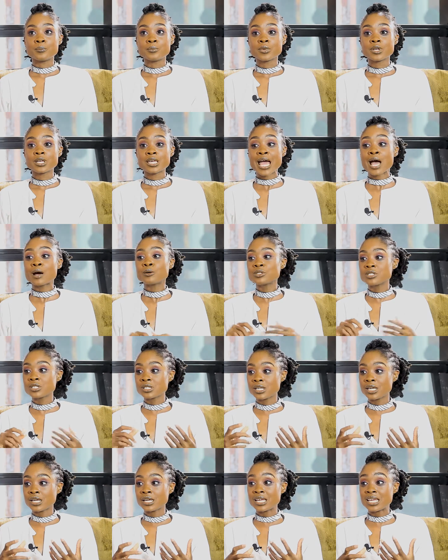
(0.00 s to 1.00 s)

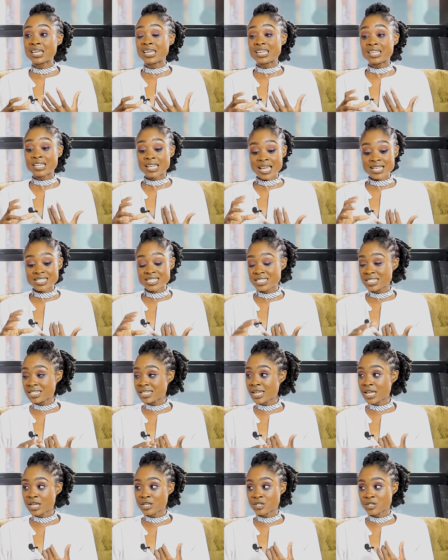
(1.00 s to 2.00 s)
counseling as
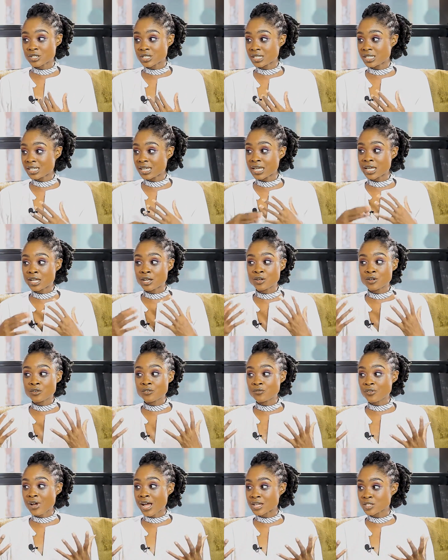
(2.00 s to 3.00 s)
teenagers at the end
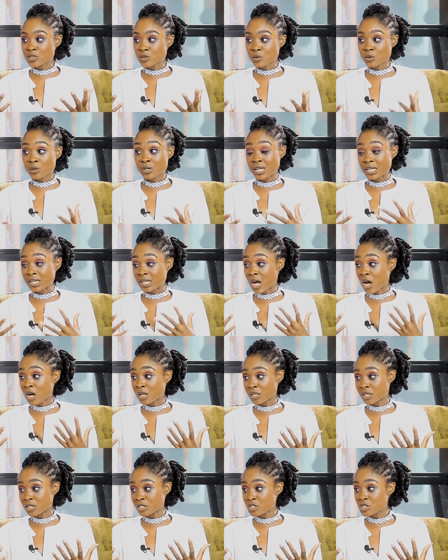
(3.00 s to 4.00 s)
of high school, in
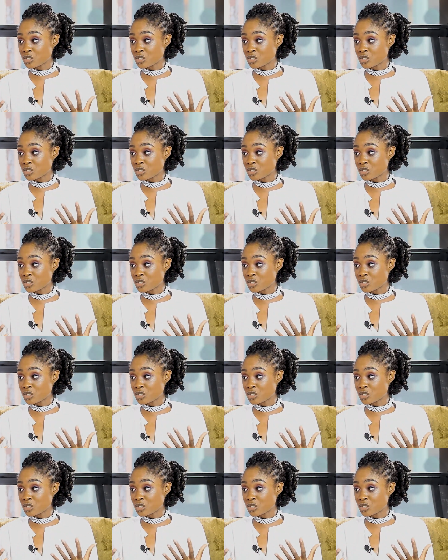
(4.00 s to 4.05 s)
college,